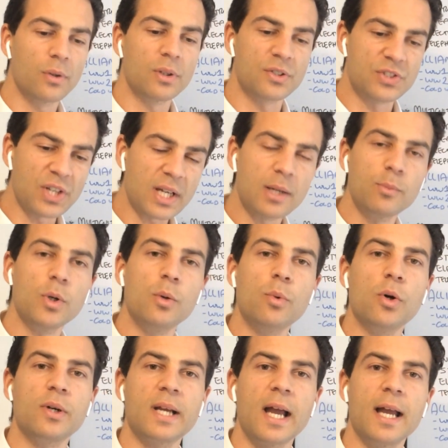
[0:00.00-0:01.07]
The Second World
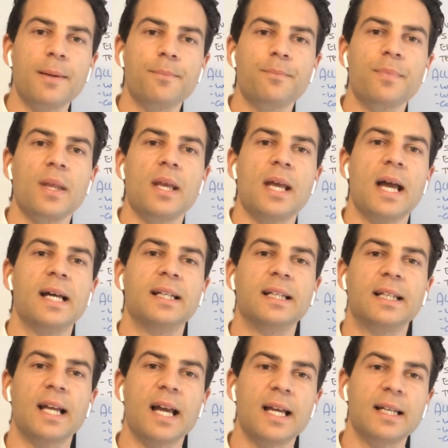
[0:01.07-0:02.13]
War came, and
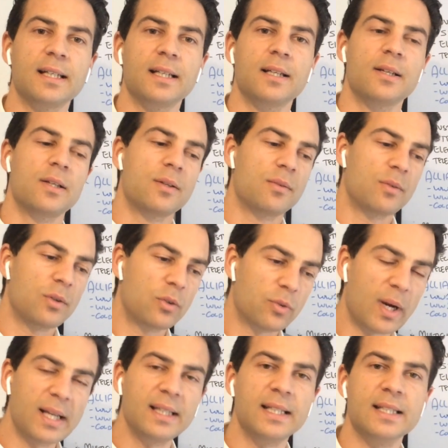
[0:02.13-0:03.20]
again
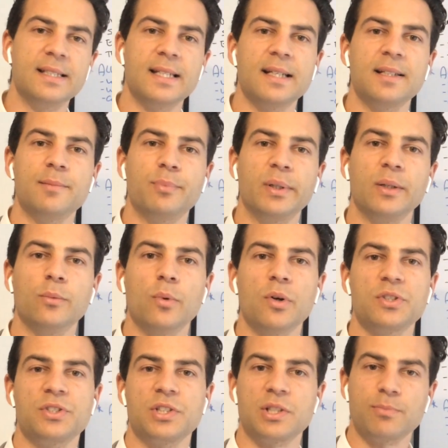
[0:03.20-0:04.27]
greatly indebted Britain
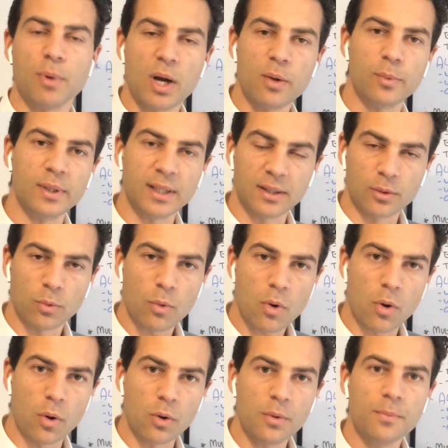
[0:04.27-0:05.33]
was despite winning the
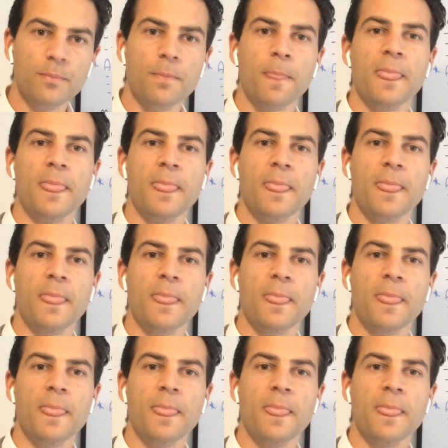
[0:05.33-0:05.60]
war,